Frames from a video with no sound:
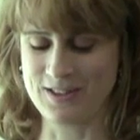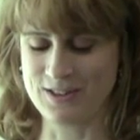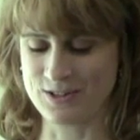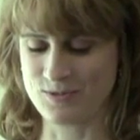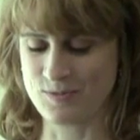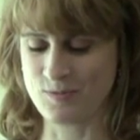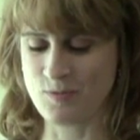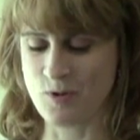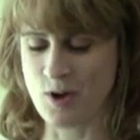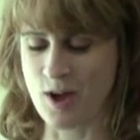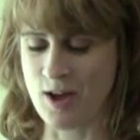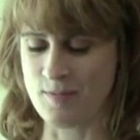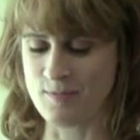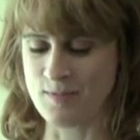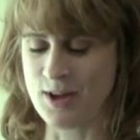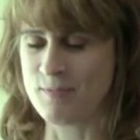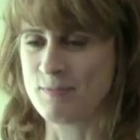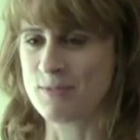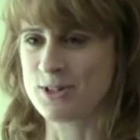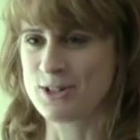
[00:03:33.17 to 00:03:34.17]
There's
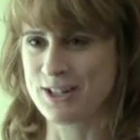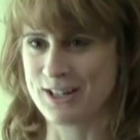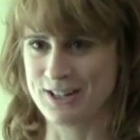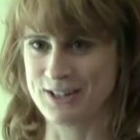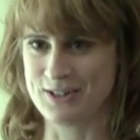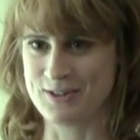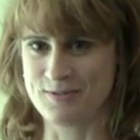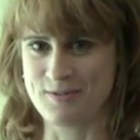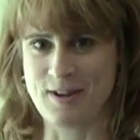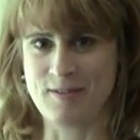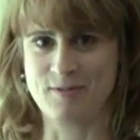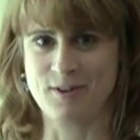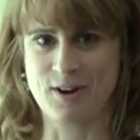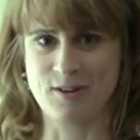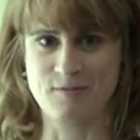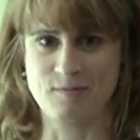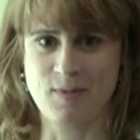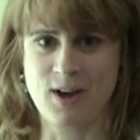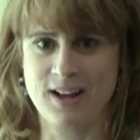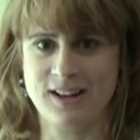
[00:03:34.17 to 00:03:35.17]
a particular favorite
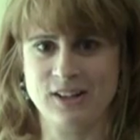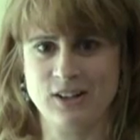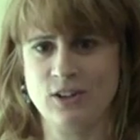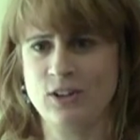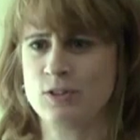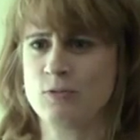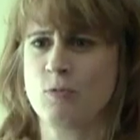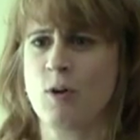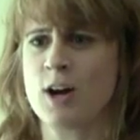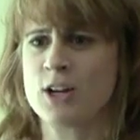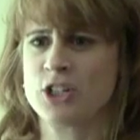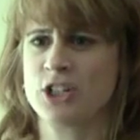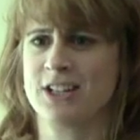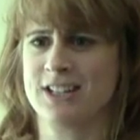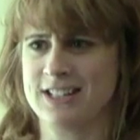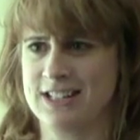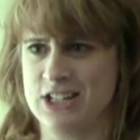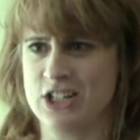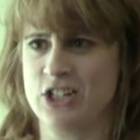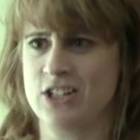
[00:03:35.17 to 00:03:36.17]
of mine called
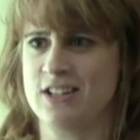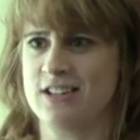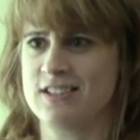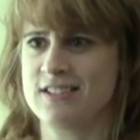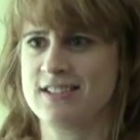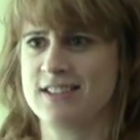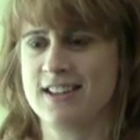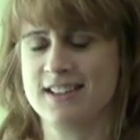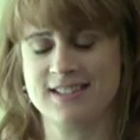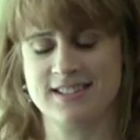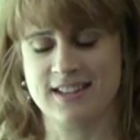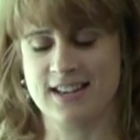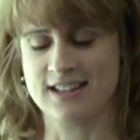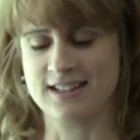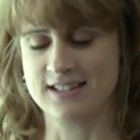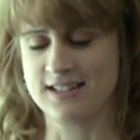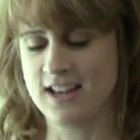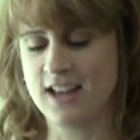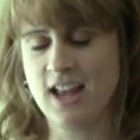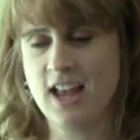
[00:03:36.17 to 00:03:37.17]
Washing Dishes that
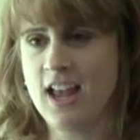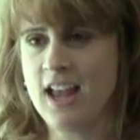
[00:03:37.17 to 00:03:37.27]
says,